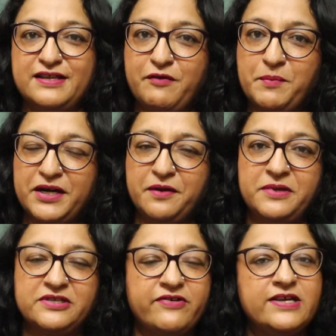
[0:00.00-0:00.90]
They were murder
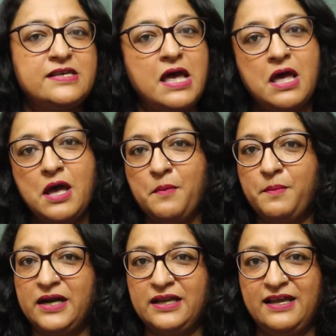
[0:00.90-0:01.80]
mysteries
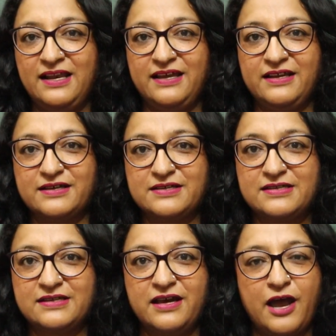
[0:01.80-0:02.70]
but
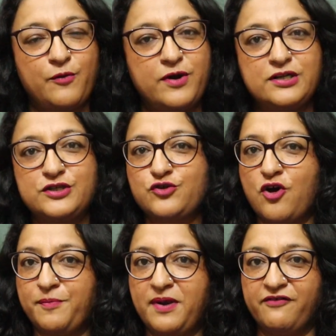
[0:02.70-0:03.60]
hilarious. I couldn't
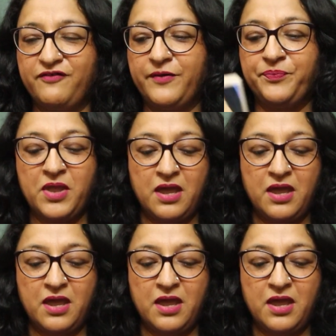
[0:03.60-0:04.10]
stop laughing.